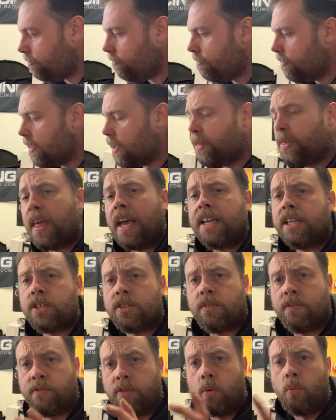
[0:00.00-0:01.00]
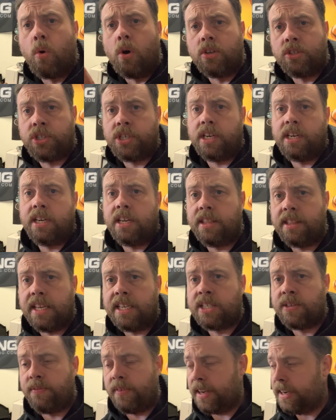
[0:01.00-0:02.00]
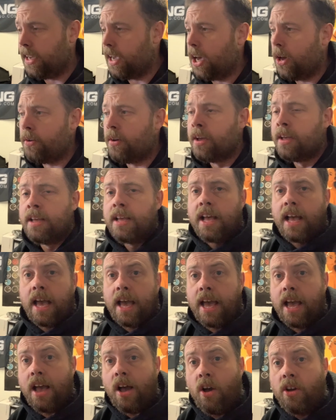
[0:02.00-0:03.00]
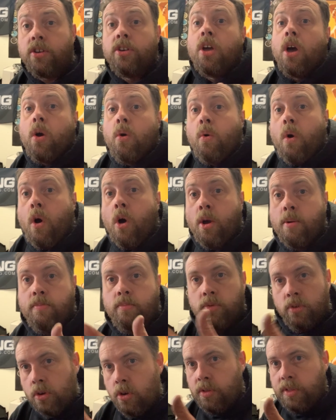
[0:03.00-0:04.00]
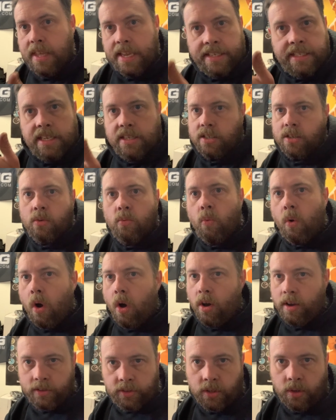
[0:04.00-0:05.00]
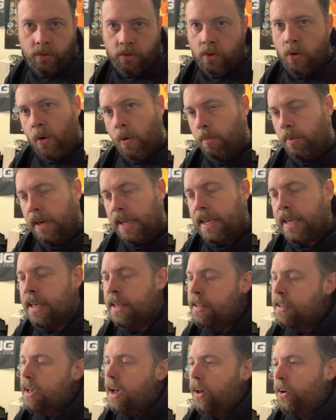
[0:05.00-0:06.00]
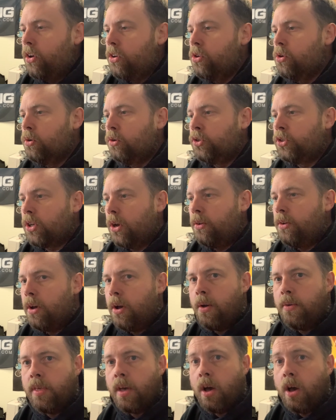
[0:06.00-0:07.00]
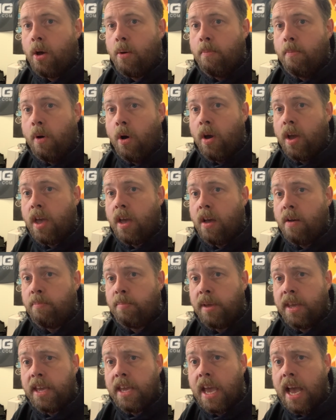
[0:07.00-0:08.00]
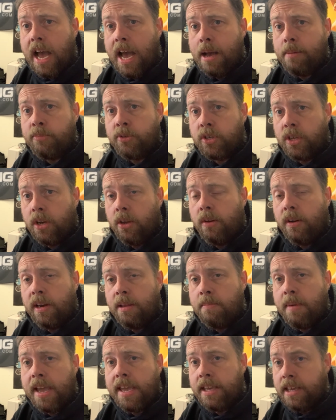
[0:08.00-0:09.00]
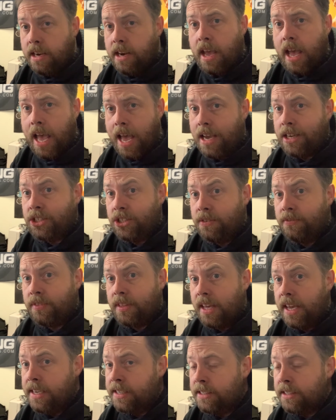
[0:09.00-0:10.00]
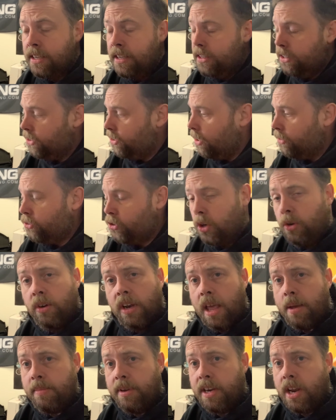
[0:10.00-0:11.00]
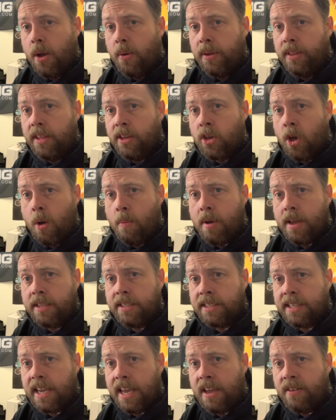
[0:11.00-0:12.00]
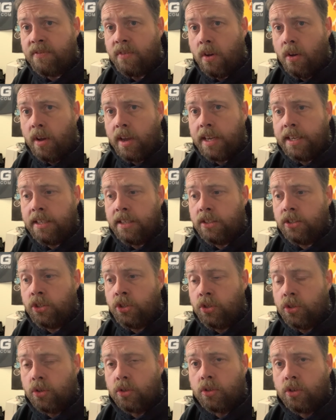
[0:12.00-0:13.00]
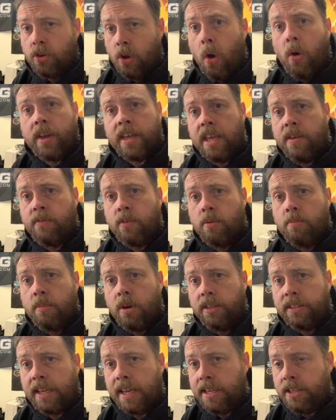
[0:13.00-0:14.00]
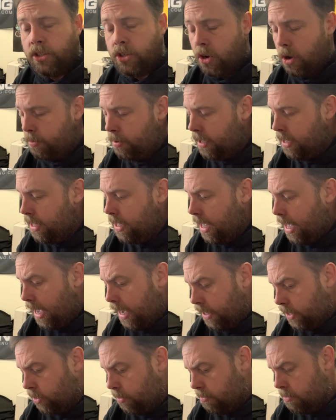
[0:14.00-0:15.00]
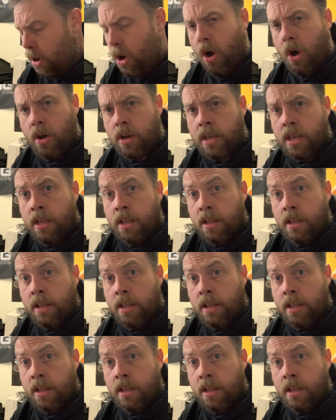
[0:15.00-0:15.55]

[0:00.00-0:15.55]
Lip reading: Thanks for watching this video. I know this isn't what I do normally, and I also know that I might be absolutely making a hash of this. So do let me know in the comments if I should not give up my day job, as Mark